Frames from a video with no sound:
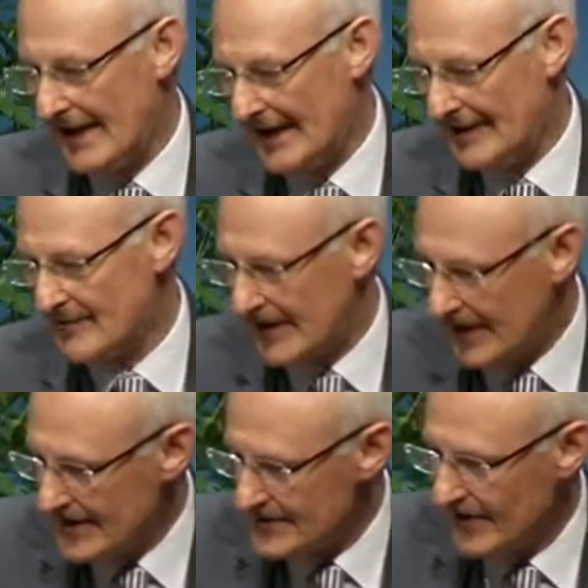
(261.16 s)
In the
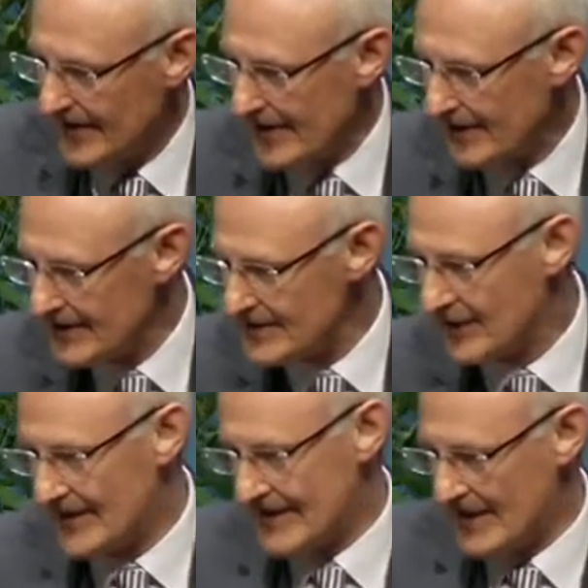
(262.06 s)
case of the Netherlands,
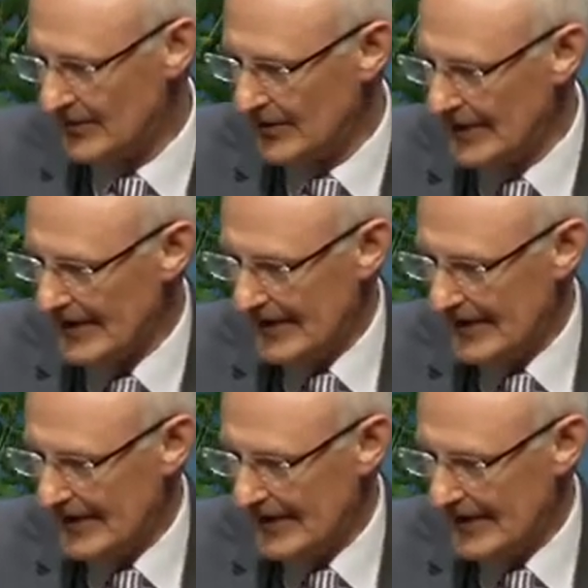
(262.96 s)
for example,